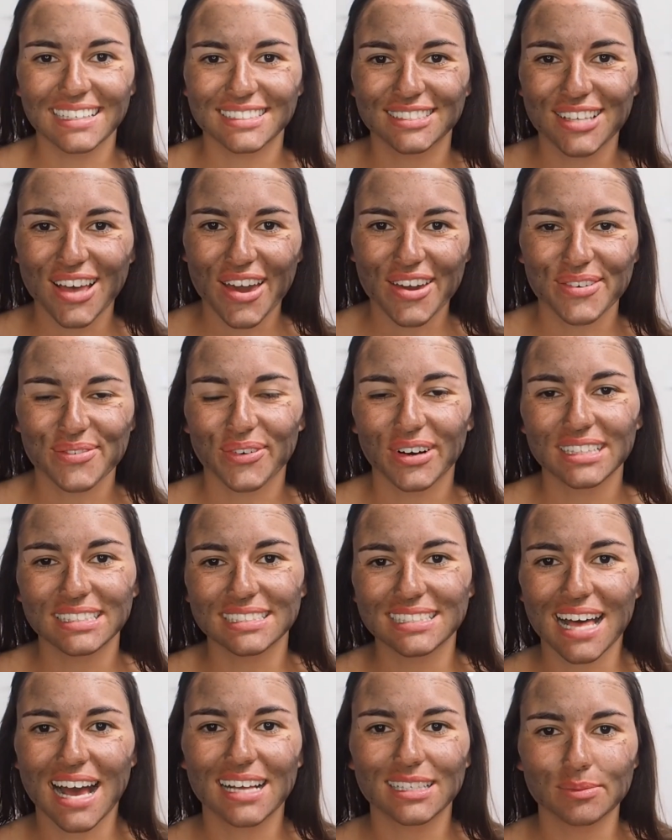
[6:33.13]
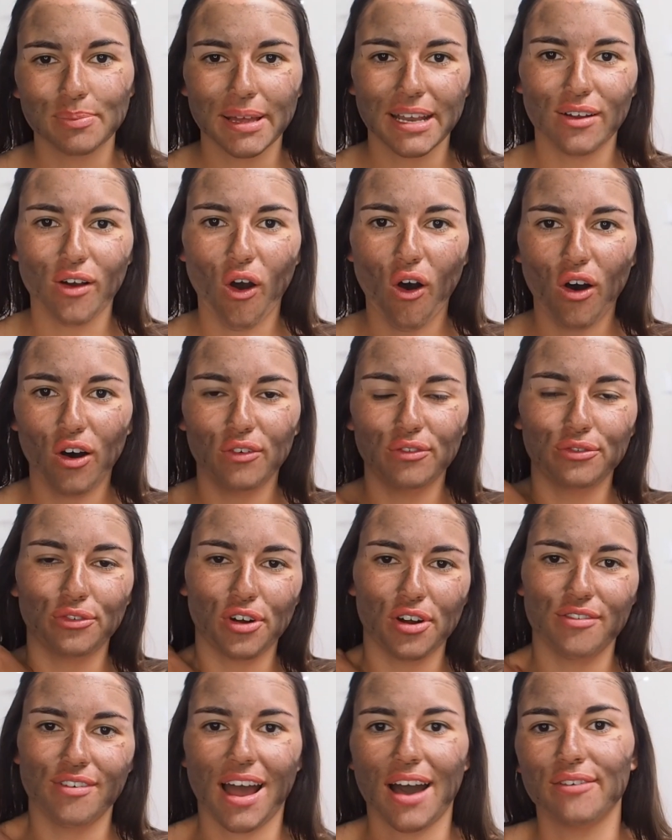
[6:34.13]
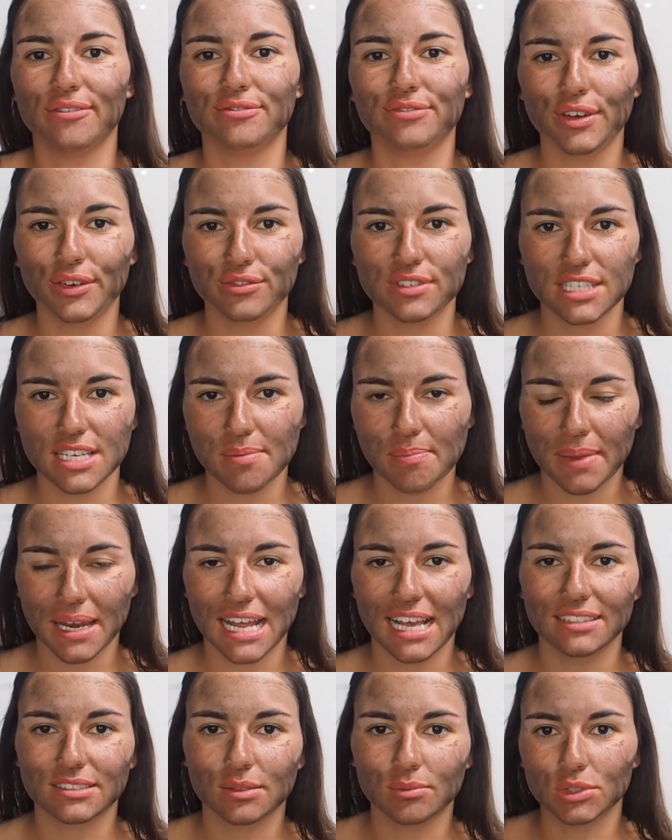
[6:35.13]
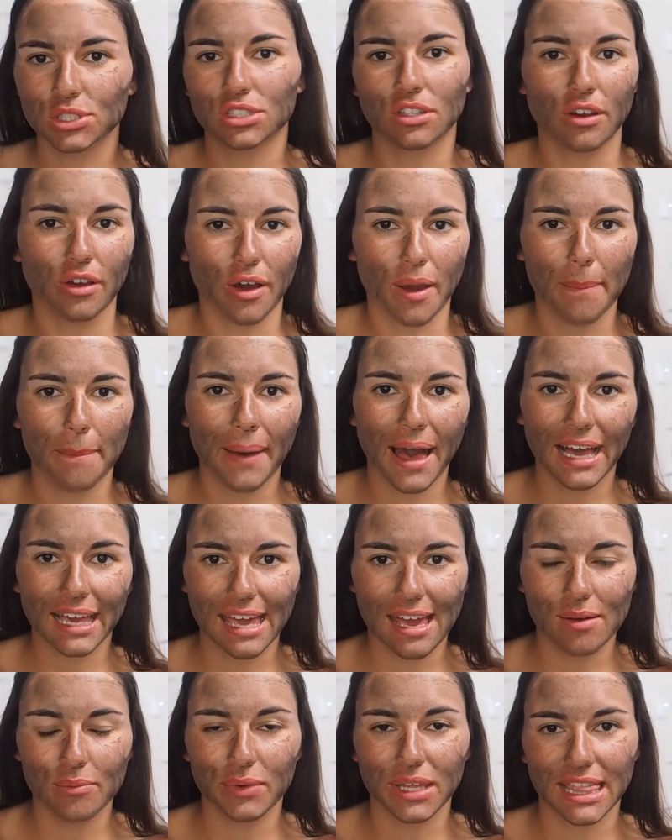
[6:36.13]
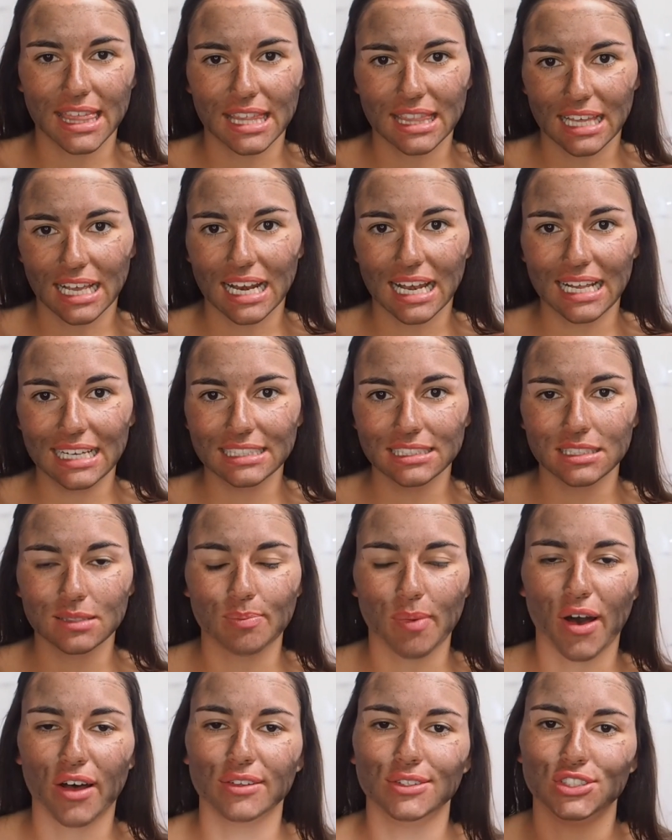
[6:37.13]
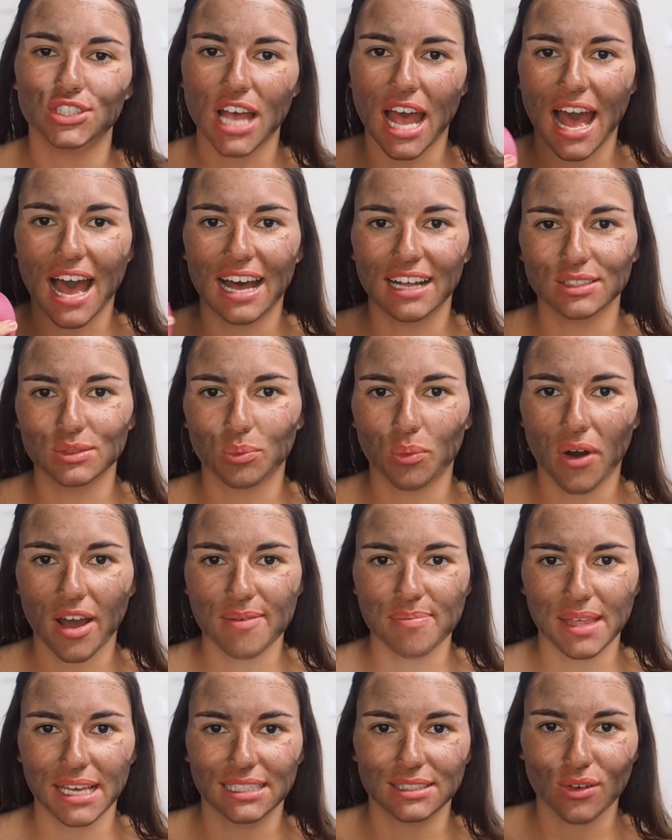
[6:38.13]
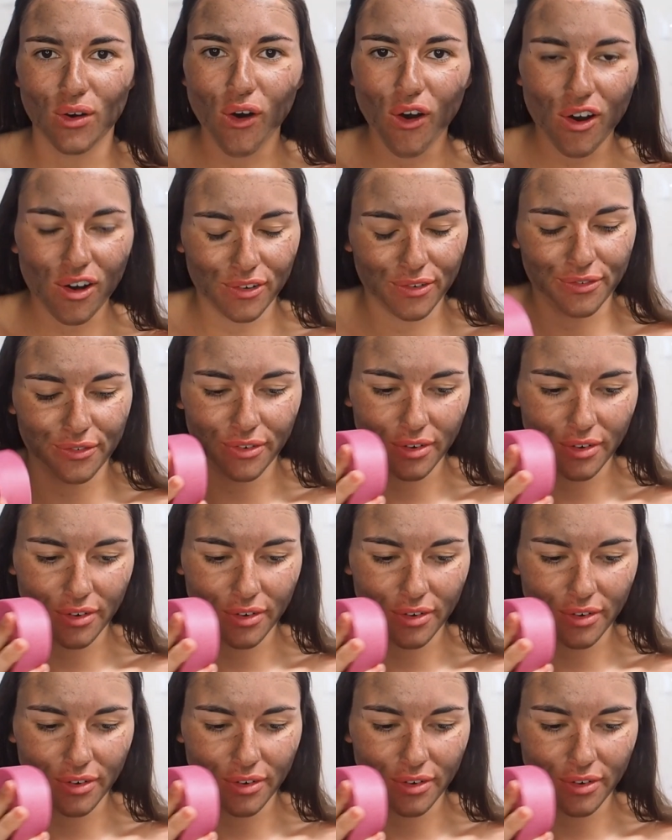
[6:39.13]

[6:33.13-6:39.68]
so once that has been on for around 15 minutes, I'm just going to go back in with the clean sponge and wipe this off.